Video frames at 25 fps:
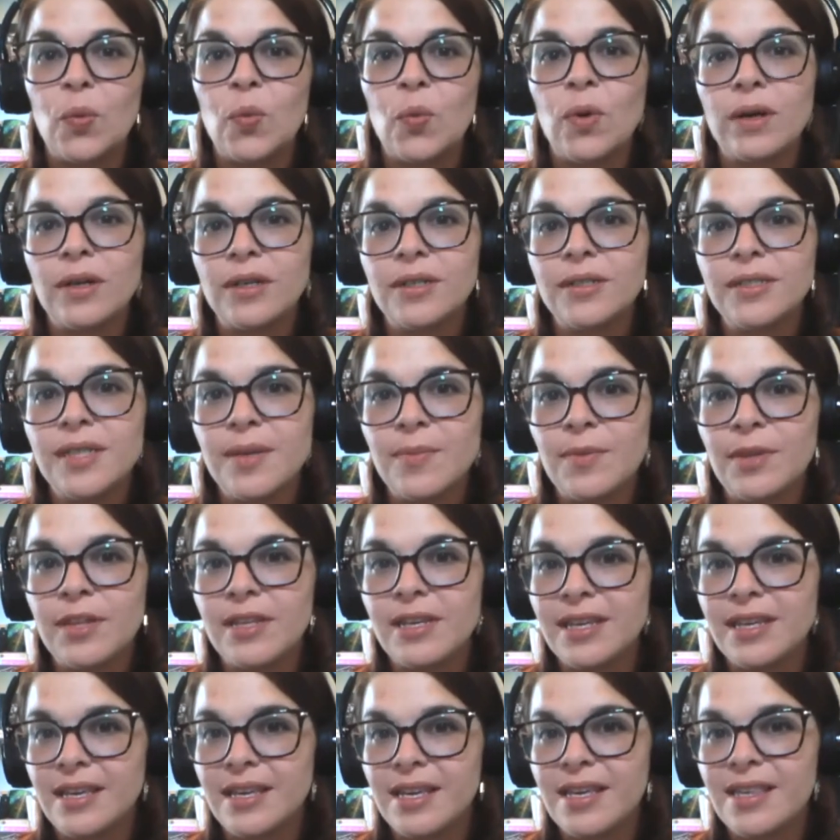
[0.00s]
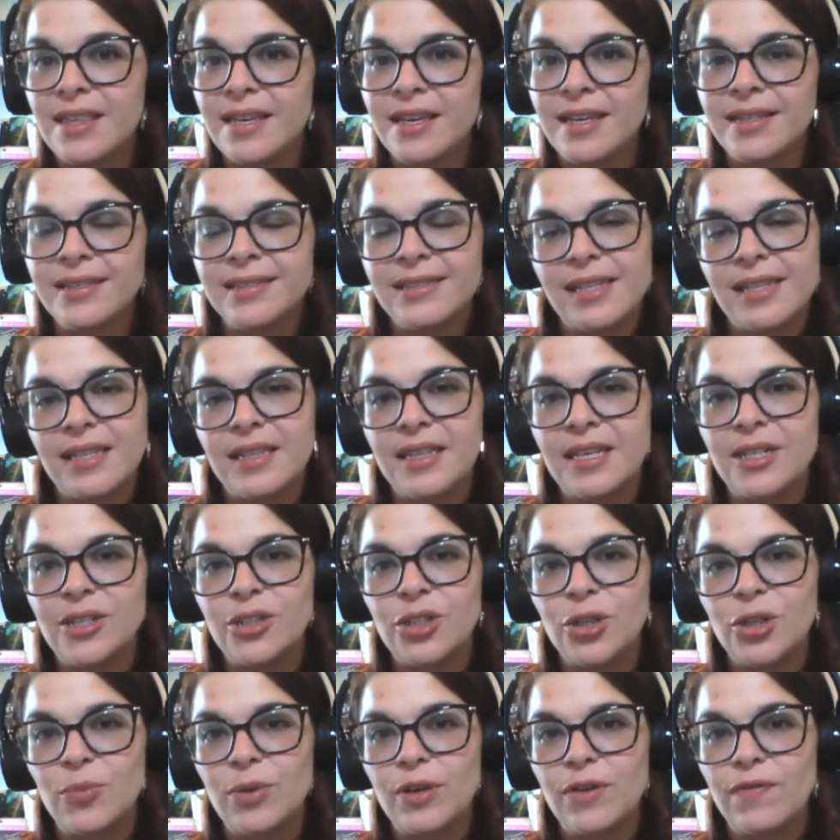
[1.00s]
What are some of the key things that they
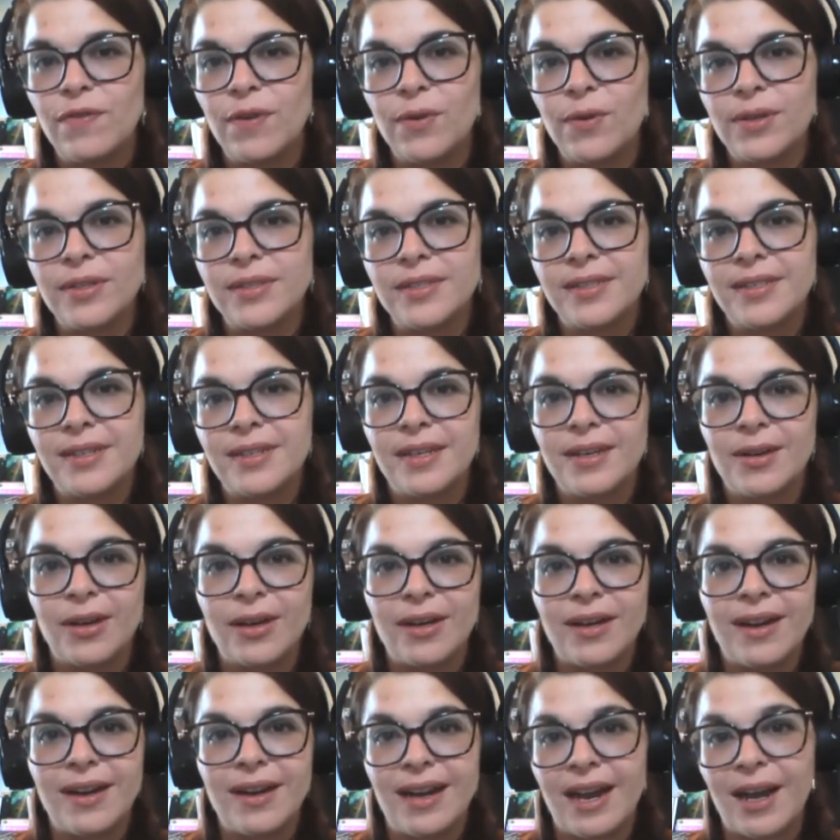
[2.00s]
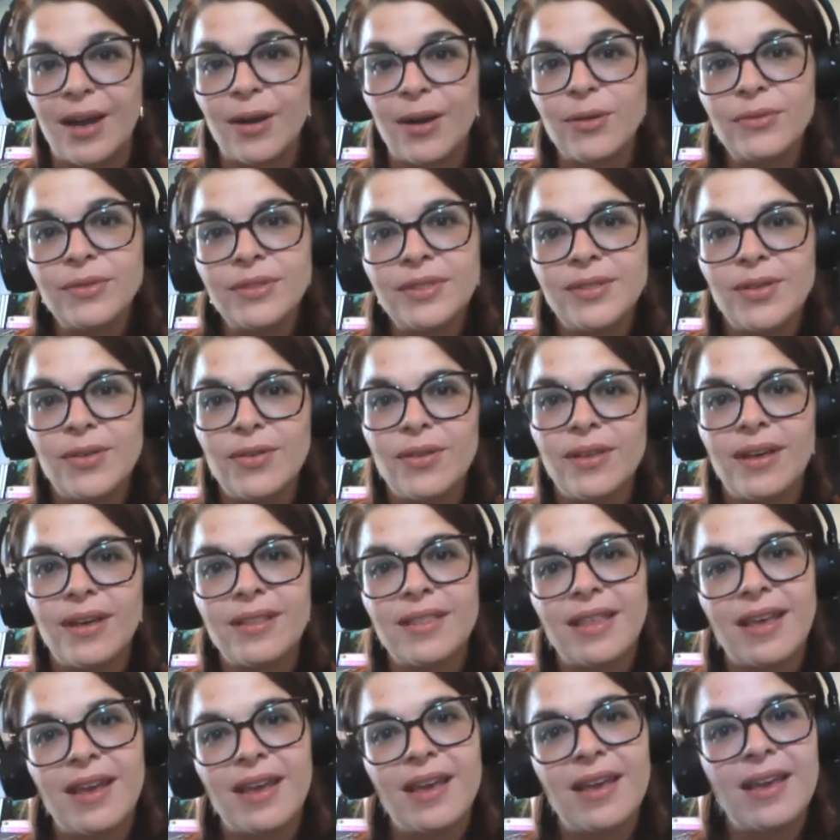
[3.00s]
should be focusing on now so
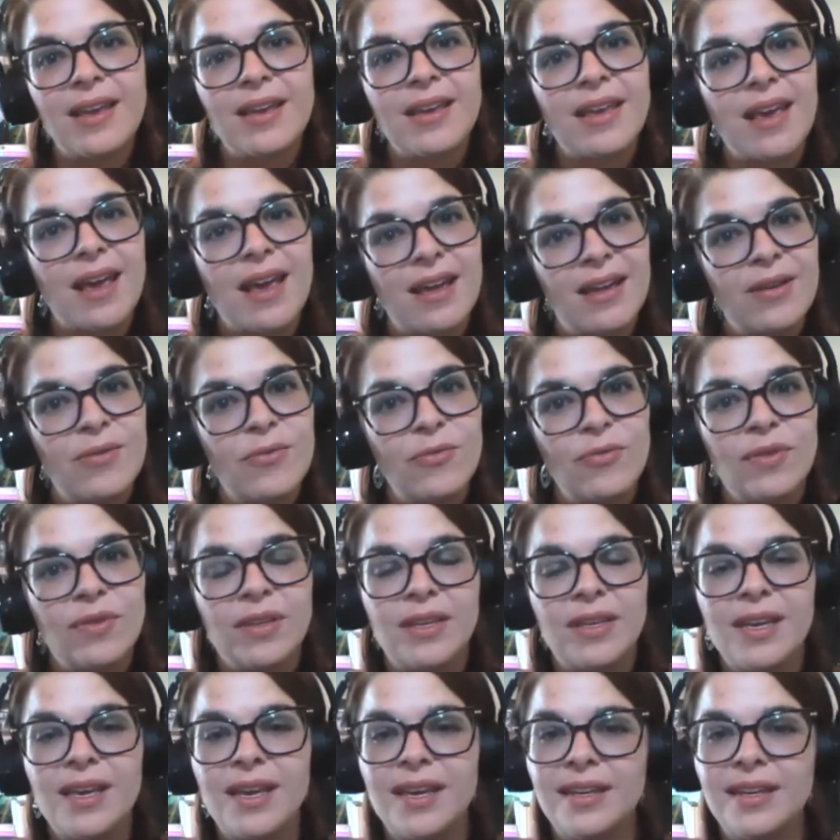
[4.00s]
that they can really